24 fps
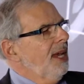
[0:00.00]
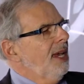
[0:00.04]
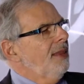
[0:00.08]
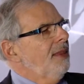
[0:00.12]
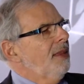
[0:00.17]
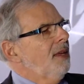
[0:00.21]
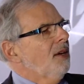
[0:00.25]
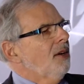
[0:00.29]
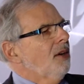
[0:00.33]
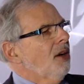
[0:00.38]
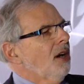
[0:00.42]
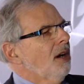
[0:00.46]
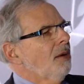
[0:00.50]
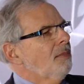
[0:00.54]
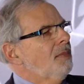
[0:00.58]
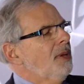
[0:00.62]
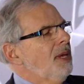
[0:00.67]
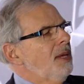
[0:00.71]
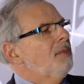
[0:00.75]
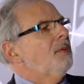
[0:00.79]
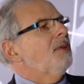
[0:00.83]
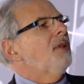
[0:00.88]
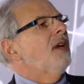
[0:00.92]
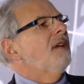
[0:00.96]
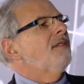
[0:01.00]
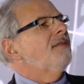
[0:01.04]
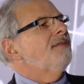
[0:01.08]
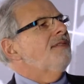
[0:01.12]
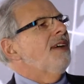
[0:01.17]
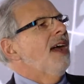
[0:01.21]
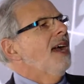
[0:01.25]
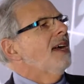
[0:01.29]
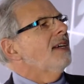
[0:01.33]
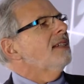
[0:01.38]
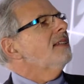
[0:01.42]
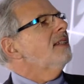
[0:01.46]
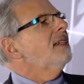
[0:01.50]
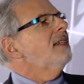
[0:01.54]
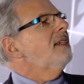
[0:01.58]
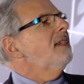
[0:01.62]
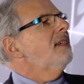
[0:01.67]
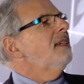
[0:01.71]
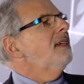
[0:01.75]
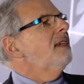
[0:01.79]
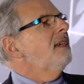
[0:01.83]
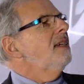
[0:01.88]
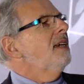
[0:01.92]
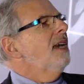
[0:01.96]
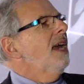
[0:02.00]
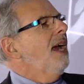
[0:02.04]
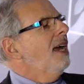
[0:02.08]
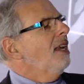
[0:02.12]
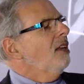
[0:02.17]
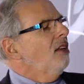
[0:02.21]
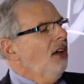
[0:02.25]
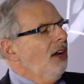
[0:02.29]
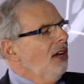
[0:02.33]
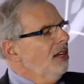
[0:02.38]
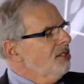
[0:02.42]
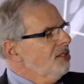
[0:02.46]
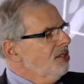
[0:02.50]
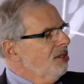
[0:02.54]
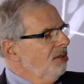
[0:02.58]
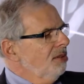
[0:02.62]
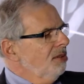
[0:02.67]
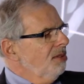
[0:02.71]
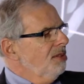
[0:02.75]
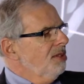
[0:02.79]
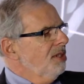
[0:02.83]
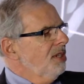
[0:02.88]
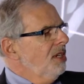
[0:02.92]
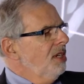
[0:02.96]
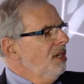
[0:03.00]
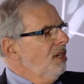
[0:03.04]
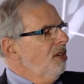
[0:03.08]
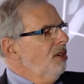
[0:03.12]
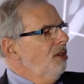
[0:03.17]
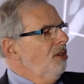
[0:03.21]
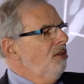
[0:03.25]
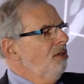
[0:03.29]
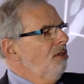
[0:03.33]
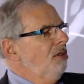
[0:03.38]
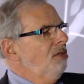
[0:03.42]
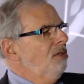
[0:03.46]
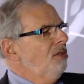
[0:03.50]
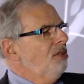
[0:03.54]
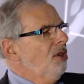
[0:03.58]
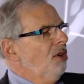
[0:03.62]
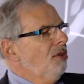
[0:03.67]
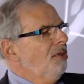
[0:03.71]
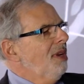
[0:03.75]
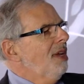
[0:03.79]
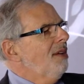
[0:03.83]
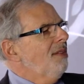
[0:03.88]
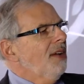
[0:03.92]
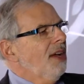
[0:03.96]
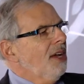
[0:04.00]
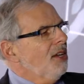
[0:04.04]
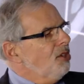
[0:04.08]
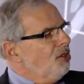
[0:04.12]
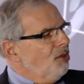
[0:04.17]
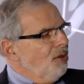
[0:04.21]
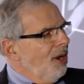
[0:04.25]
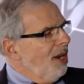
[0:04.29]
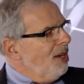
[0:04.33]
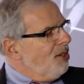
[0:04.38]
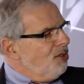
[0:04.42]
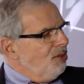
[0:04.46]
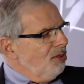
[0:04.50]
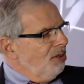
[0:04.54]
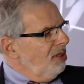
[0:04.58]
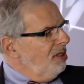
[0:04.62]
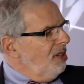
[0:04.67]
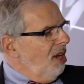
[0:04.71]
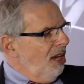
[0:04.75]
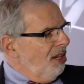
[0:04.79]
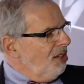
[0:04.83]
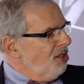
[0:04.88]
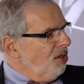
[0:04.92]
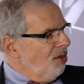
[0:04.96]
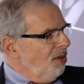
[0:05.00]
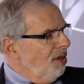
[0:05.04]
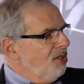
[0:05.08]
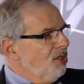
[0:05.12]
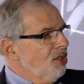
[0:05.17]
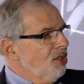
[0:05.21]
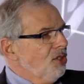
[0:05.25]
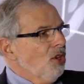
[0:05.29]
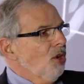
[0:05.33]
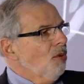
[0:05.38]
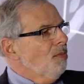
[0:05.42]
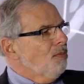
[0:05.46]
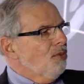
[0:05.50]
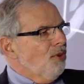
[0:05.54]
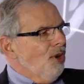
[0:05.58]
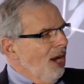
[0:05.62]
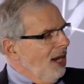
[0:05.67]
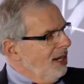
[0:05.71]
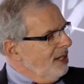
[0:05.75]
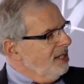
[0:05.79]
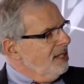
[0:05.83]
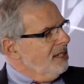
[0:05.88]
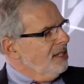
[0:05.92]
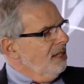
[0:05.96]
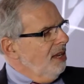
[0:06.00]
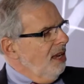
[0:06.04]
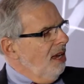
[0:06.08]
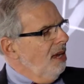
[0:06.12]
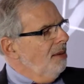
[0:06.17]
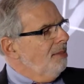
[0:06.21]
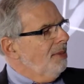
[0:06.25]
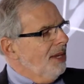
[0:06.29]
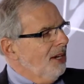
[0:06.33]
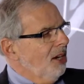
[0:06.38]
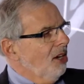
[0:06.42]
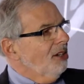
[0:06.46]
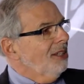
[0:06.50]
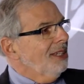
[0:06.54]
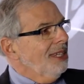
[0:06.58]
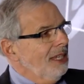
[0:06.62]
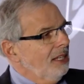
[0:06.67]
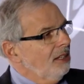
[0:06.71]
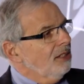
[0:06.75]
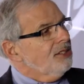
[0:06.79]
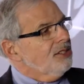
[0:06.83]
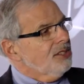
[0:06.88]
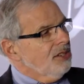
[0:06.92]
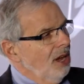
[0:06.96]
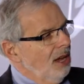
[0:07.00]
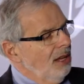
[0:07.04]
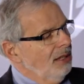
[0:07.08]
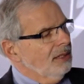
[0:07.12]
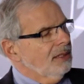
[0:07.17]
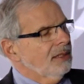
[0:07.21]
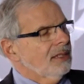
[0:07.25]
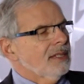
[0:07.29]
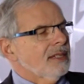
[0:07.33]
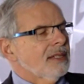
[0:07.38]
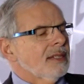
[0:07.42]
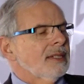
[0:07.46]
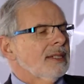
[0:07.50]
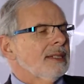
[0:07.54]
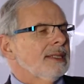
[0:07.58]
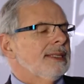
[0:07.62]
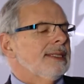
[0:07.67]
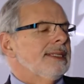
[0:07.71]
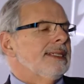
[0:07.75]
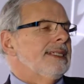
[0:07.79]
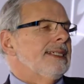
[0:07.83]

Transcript: And there are people on faculty at law schools who don't have undergraduate law degrees and don't practice law, but are legal scholars. Right.